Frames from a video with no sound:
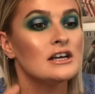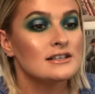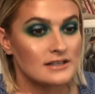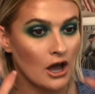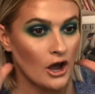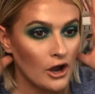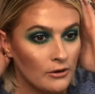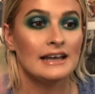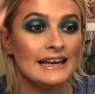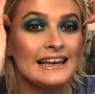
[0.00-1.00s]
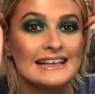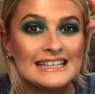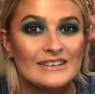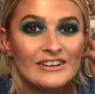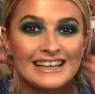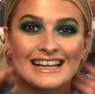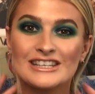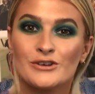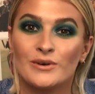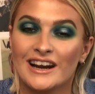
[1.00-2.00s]
So let's see if we can get
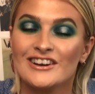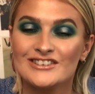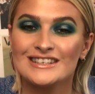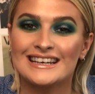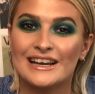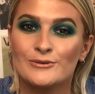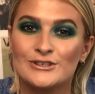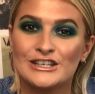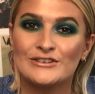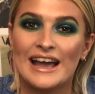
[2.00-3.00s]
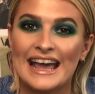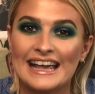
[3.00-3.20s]
to 100 and I will do